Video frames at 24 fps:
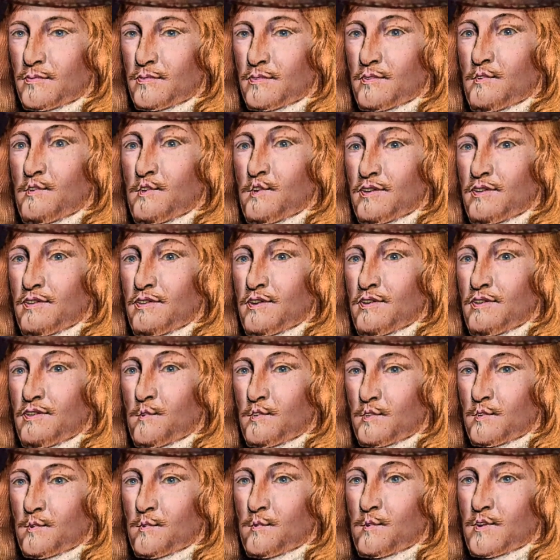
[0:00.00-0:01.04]
This is
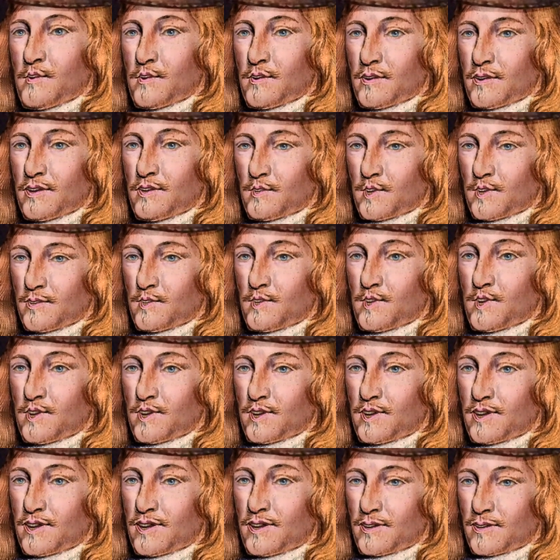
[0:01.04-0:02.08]
a further
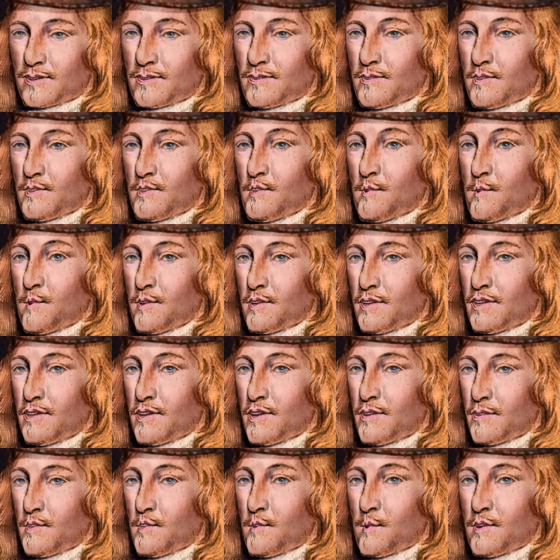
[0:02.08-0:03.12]
declining of the
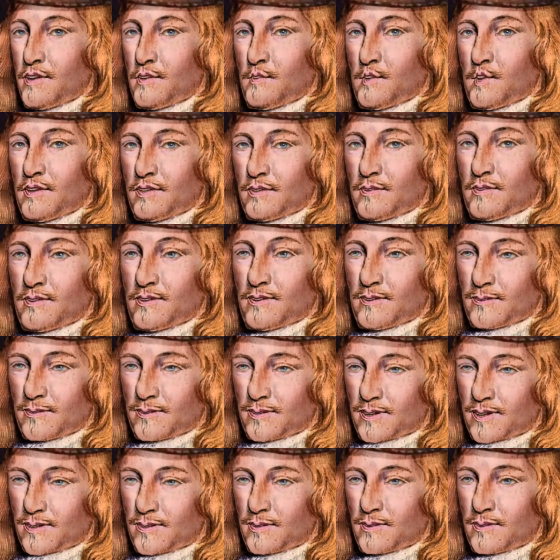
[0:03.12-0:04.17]
jurisdiction of this
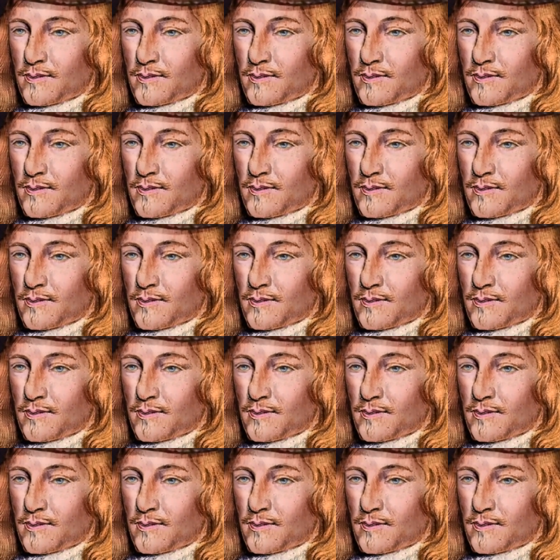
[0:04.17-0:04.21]
court.